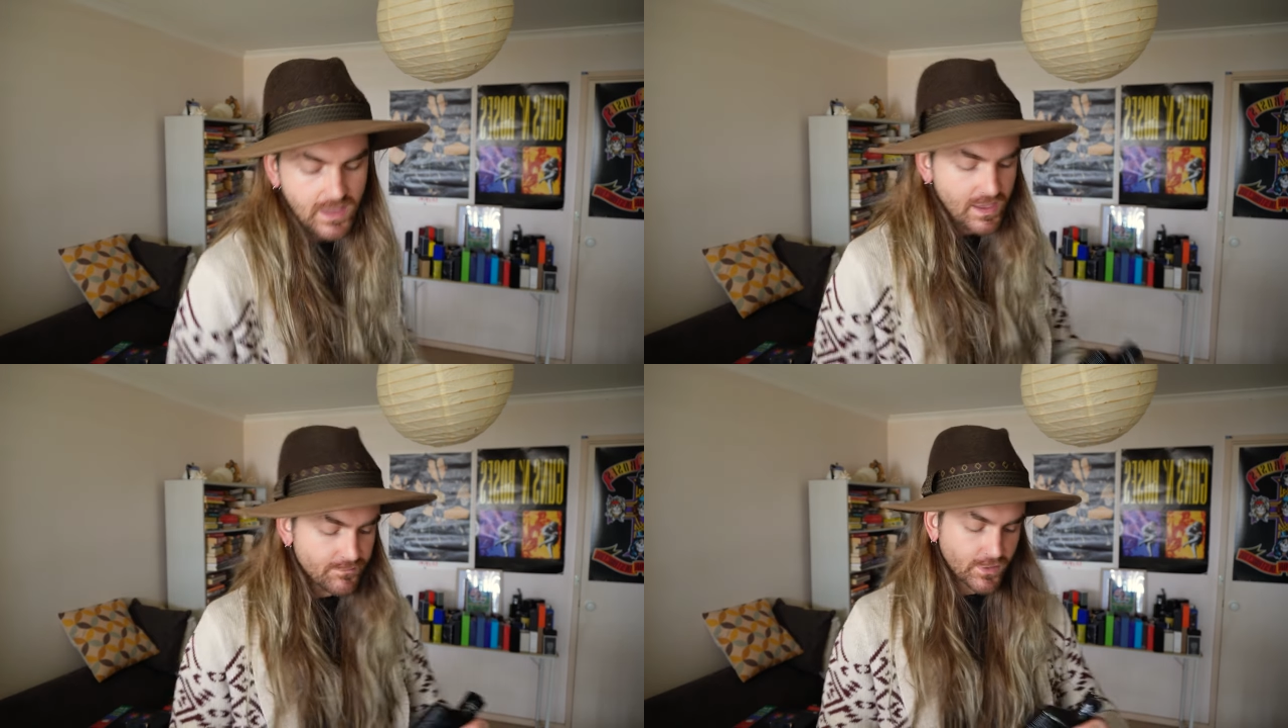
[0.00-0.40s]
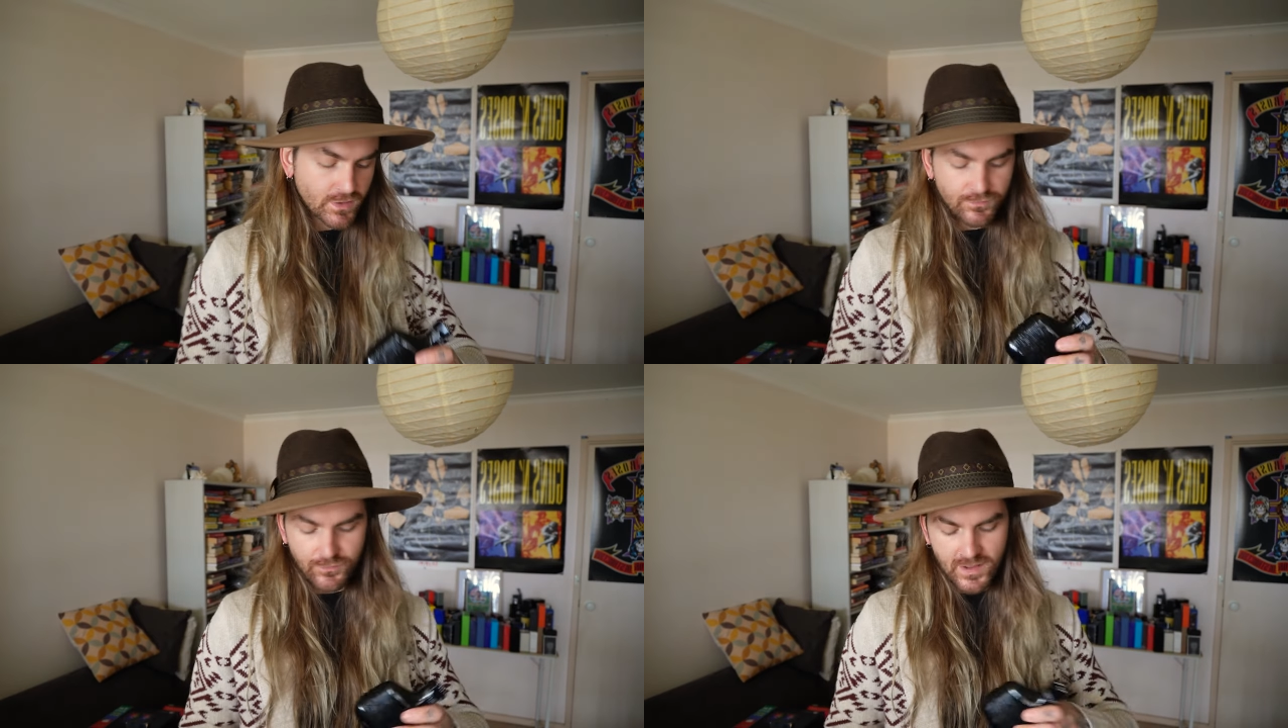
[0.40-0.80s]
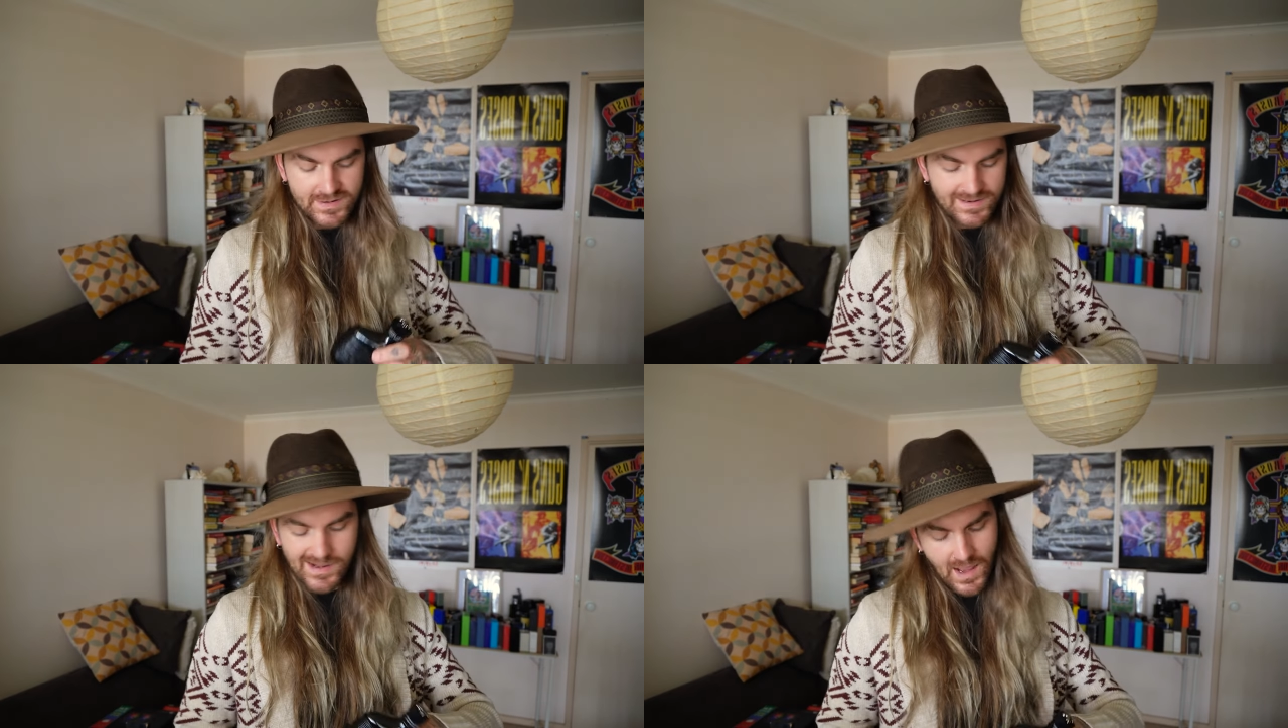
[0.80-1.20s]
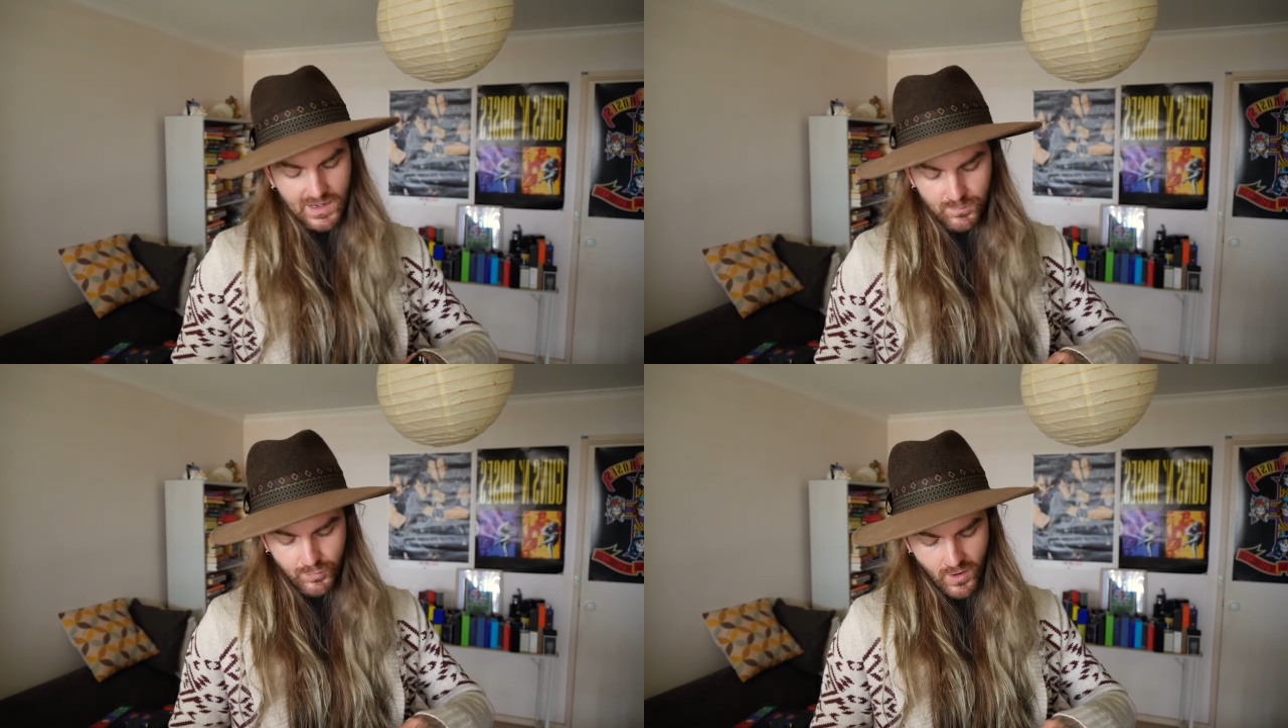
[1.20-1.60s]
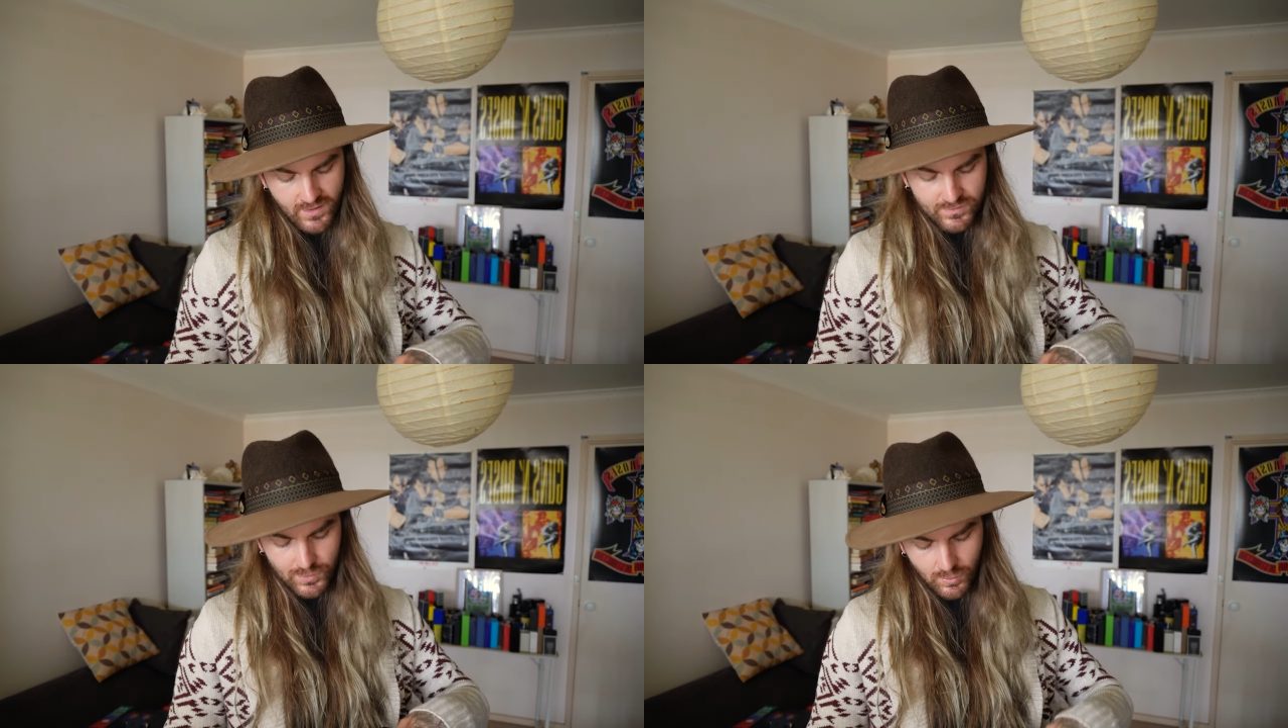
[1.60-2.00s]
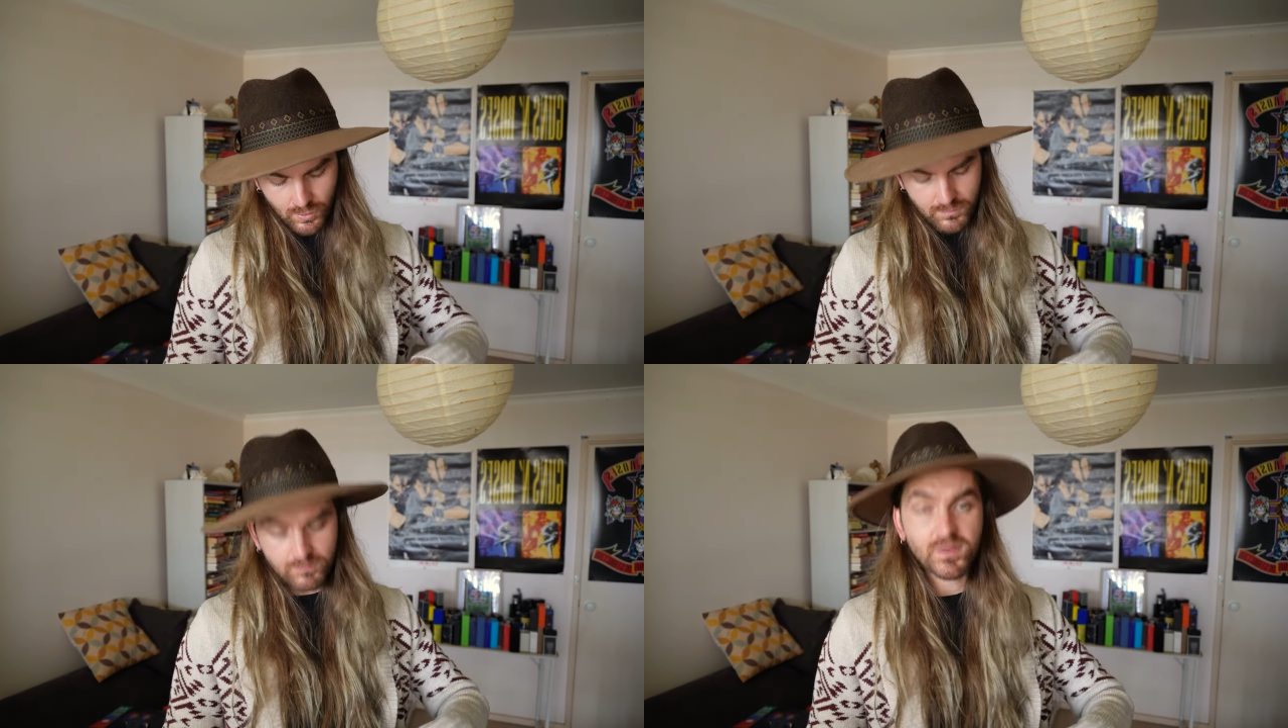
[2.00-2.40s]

If you can find it at any price at all,